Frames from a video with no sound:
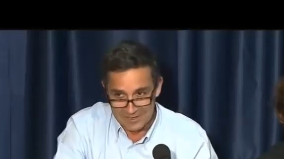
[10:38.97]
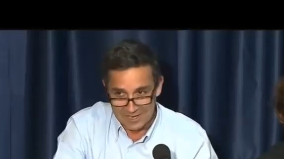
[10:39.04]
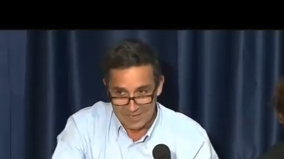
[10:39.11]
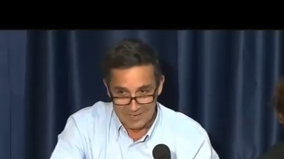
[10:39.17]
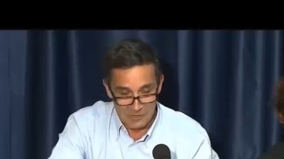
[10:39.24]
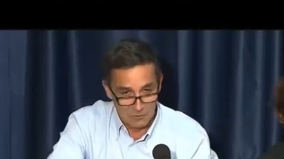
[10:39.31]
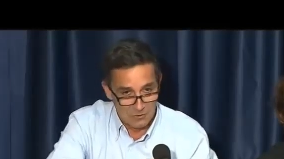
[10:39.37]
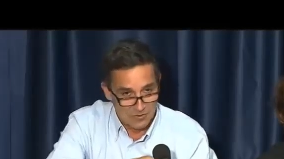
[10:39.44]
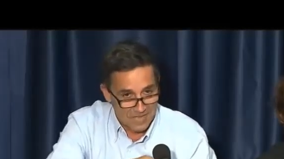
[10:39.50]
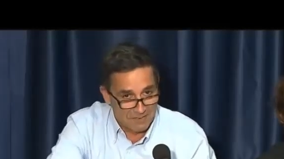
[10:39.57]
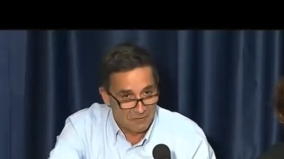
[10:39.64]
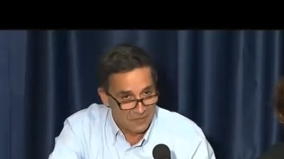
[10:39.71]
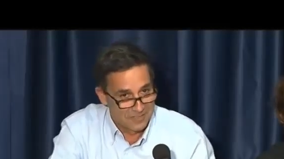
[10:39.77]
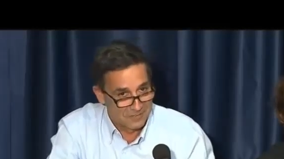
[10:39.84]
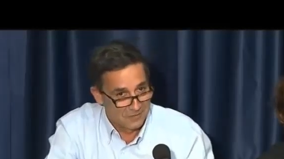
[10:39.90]
I knew
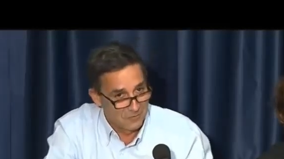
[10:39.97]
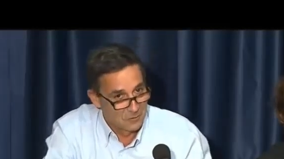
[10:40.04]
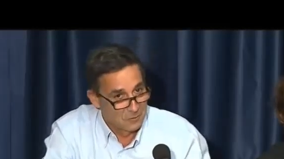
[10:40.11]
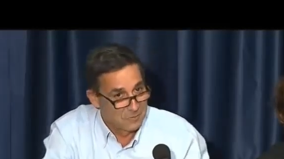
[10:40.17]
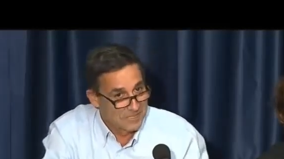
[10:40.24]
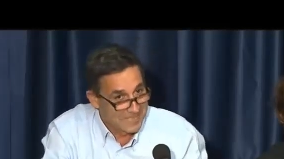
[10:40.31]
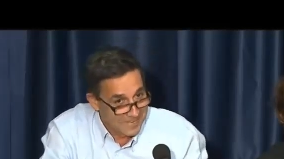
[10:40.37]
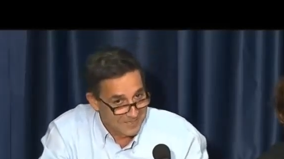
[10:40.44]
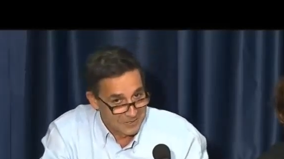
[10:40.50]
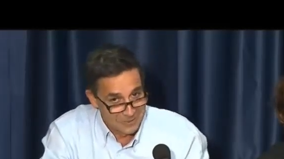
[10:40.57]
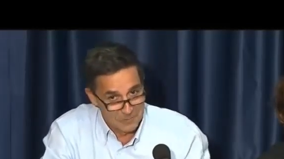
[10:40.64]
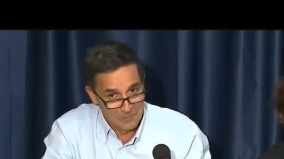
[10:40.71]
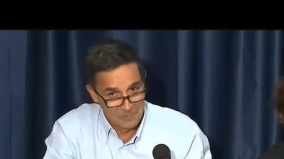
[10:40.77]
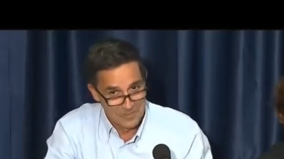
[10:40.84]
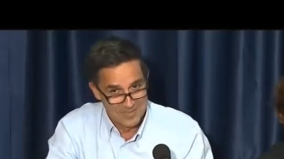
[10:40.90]
nothing would be done.
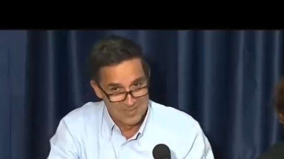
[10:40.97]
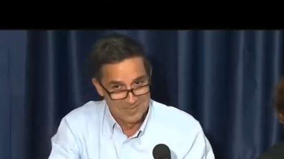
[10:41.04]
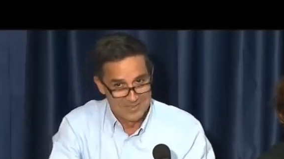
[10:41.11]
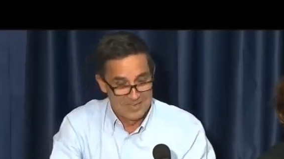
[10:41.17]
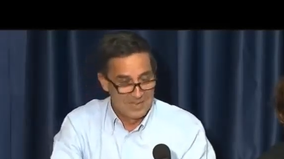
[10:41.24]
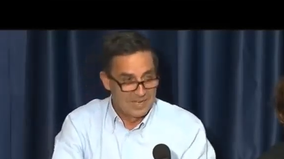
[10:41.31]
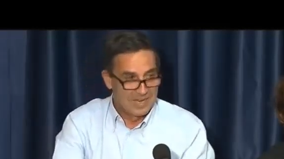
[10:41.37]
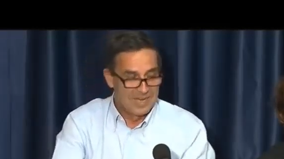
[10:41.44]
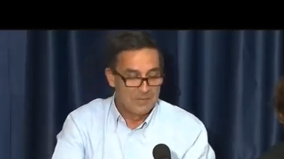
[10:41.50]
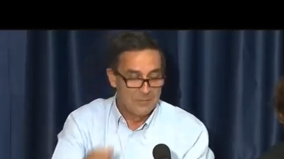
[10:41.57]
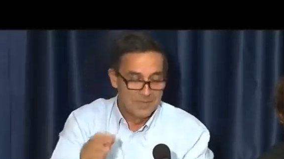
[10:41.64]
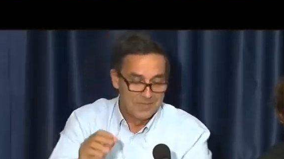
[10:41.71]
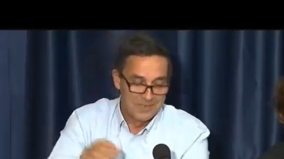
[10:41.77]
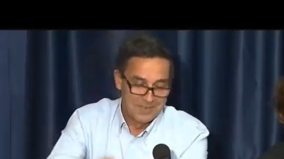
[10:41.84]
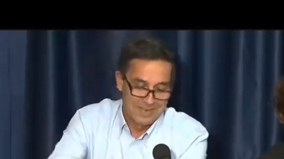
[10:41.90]
I
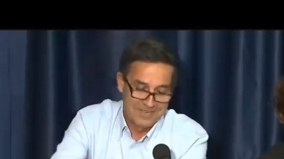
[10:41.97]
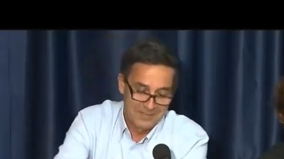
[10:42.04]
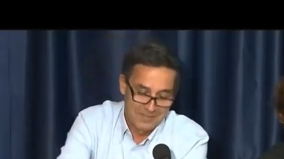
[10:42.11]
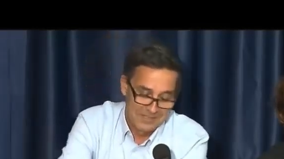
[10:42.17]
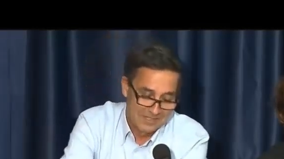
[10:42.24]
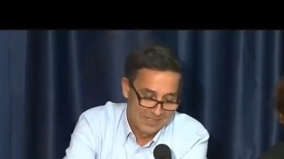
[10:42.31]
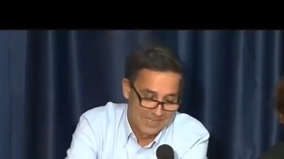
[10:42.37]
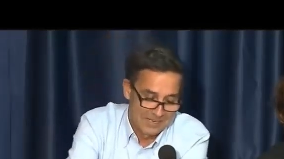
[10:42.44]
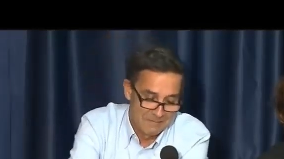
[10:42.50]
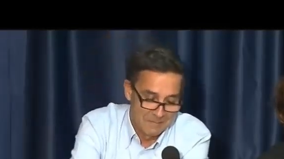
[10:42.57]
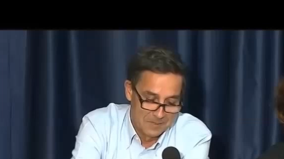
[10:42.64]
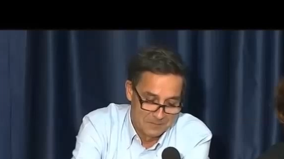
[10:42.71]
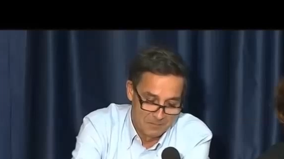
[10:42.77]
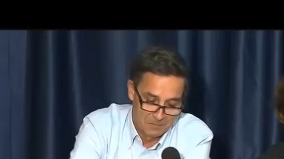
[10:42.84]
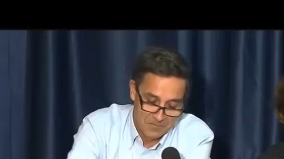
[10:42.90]
think
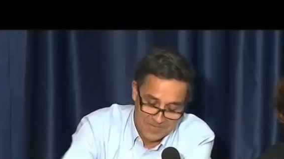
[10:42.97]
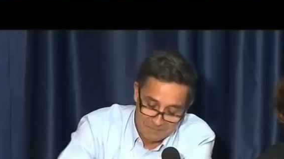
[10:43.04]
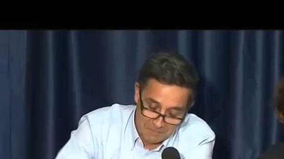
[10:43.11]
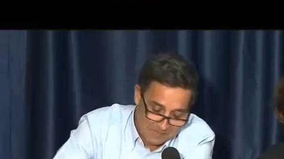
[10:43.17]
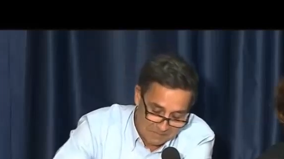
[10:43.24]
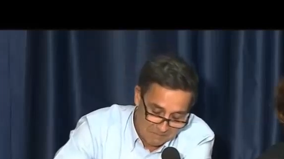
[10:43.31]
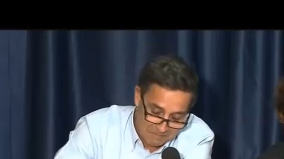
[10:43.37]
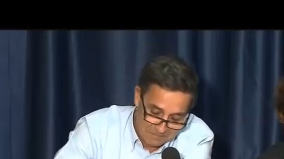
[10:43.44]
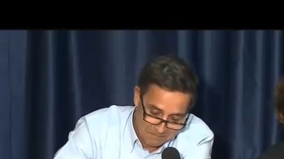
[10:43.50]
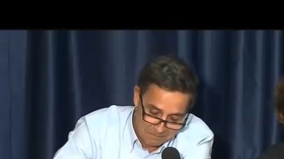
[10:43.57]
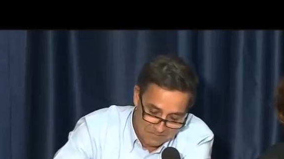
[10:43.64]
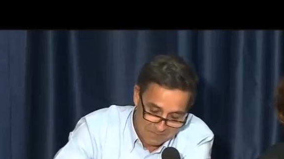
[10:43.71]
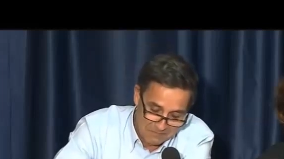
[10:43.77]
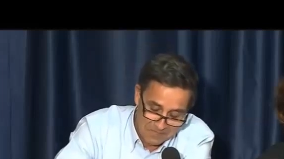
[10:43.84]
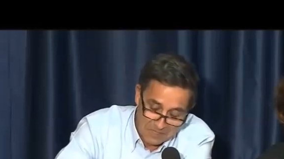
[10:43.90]
I'm
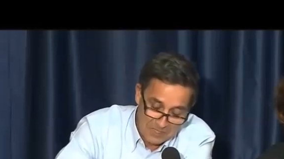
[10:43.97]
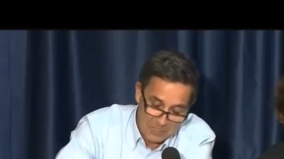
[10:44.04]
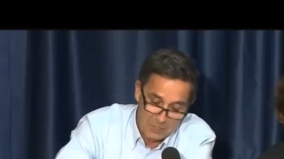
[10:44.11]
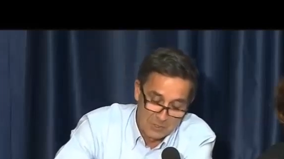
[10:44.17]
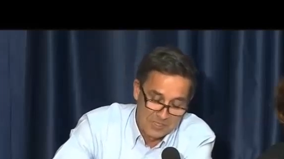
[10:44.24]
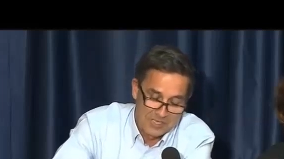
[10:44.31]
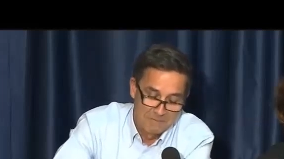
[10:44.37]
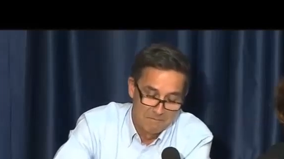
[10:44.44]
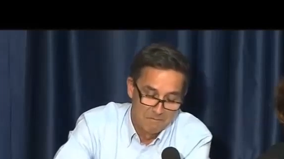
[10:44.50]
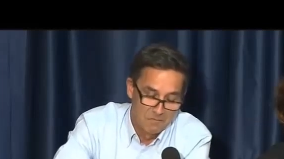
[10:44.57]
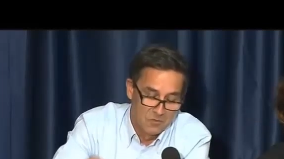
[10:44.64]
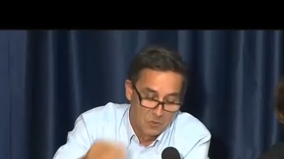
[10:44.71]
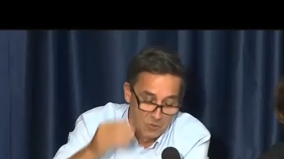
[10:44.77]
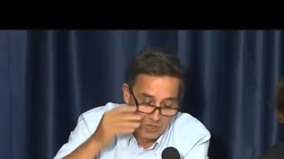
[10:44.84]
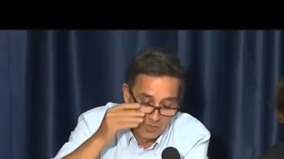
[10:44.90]
very sorry. I'm
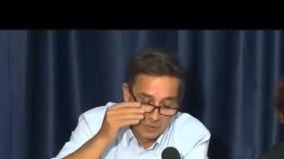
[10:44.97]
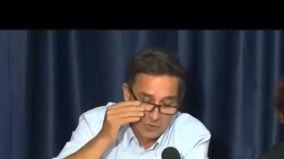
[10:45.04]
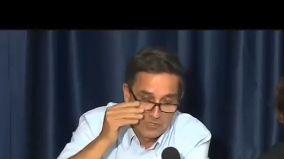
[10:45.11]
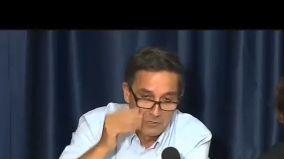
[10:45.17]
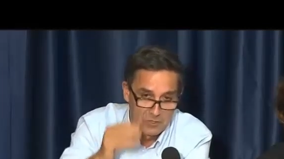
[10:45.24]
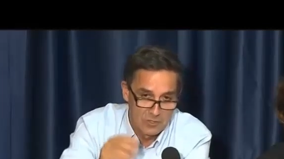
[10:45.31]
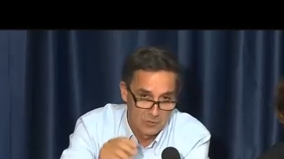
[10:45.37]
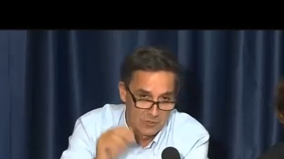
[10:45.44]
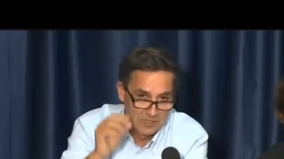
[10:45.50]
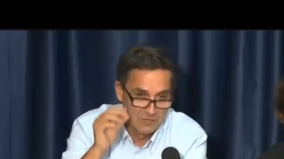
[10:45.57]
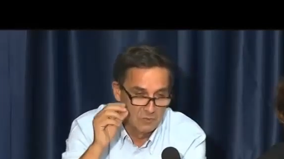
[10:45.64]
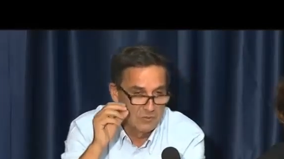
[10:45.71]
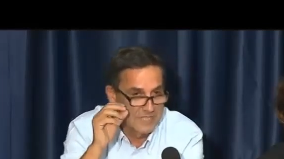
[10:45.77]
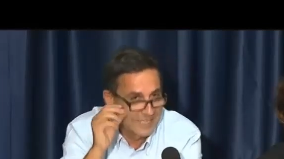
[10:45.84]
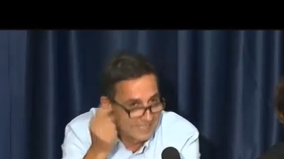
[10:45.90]
no longer interested in
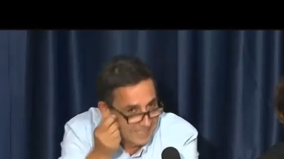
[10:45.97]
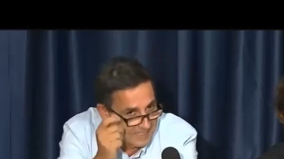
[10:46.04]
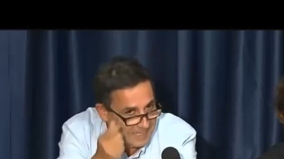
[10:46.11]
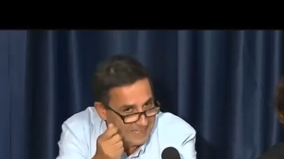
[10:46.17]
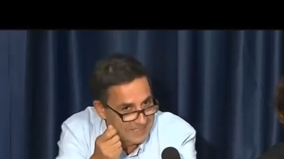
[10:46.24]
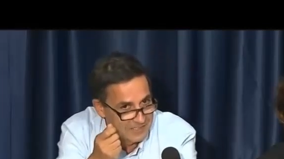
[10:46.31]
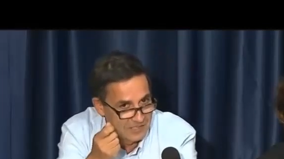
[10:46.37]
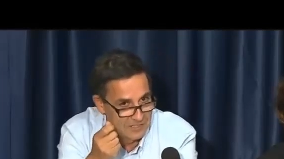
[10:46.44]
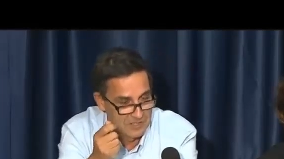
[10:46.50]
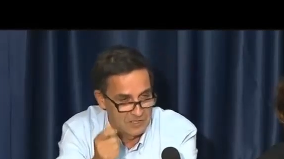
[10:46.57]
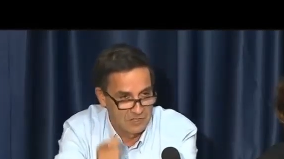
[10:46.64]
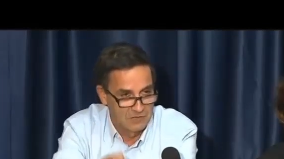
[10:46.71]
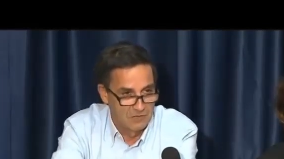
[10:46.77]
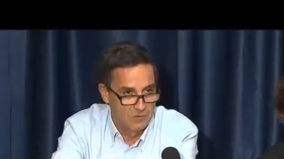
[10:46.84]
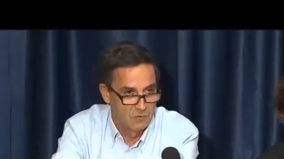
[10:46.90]
the
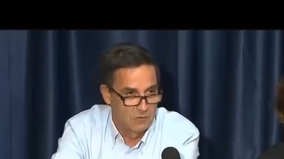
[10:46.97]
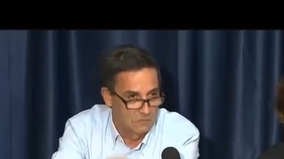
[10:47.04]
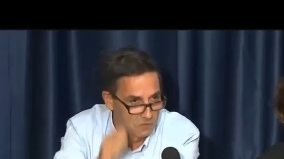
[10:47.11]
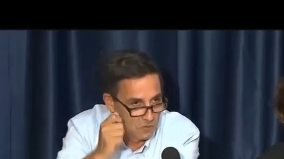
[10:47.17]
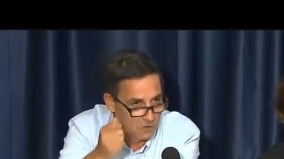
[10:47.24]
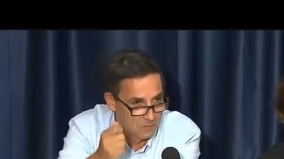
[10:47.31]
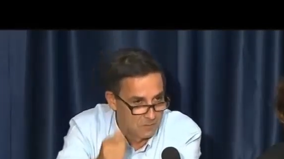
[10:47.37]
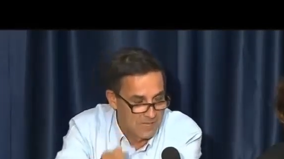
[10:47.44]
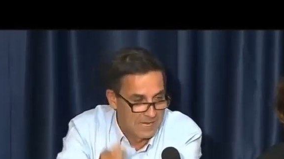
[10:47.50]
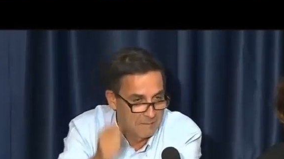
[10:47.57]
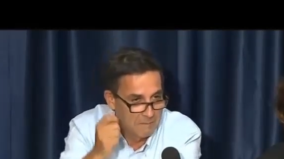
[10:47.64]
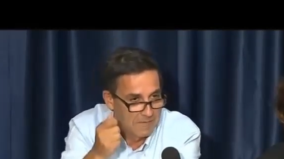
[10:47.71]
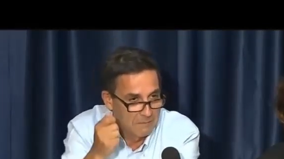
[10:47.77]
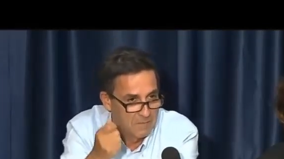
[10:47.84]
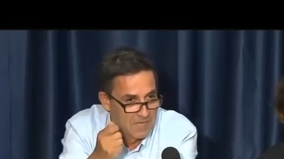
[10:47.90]
technicalities of the reform.
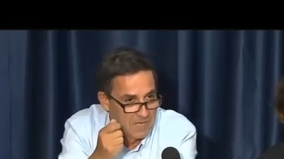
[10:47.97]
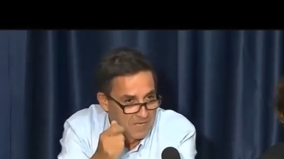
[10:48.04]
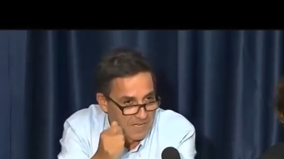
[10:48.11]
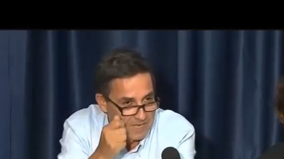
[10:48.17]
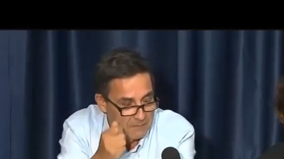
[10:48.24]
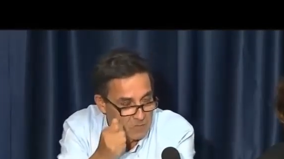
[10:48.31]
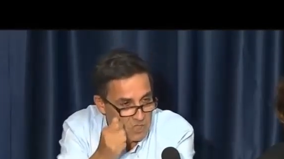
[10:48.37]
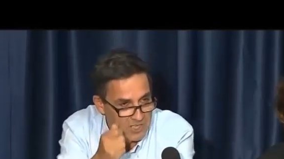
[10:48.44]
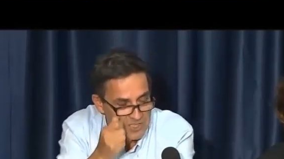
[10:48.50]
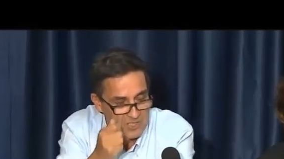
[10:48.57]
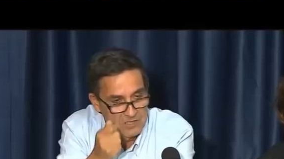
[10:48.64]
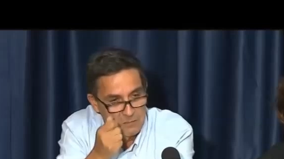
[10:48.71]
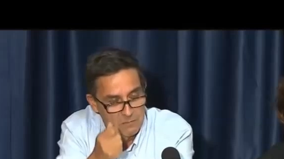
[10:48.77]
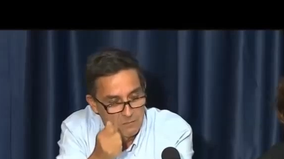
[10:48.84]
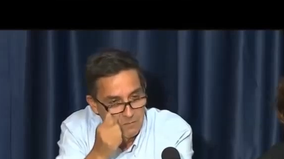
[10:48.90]
I'm
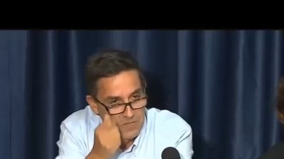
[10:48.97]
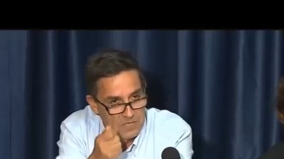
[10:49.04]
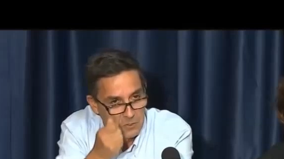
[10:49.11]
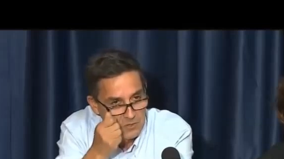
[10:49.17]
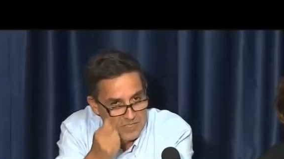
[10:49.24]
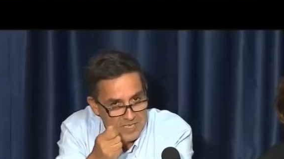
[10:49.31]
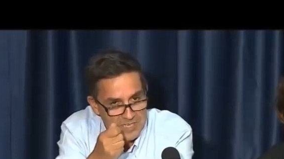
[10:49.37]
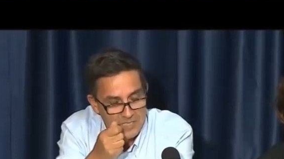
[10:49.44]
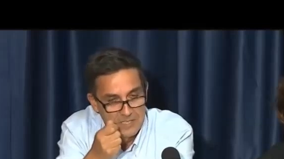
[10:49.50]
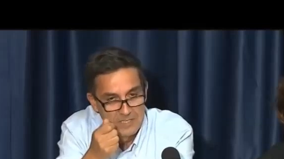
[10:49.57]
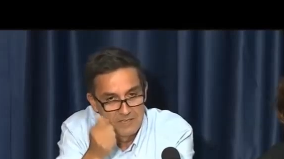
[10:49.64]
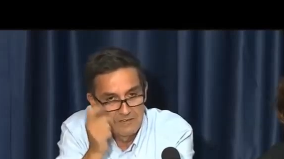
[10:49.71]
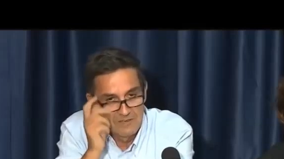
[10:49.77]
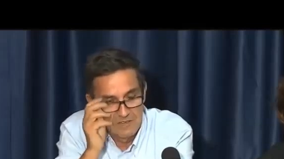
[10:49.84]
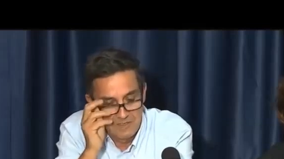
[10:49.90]
just now
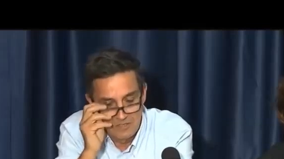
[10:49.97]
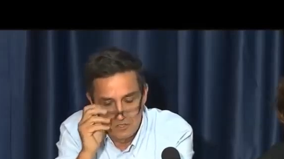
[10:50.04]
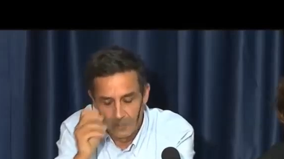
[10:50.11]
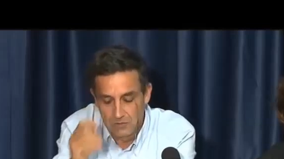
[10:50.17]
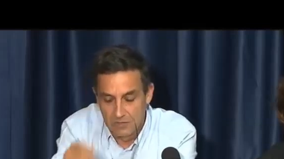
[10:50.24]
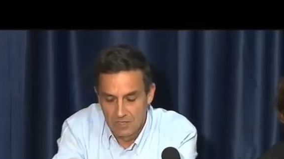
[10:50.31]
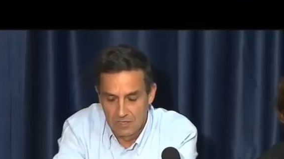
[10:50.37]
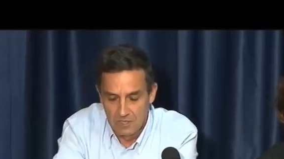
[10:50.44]
taking the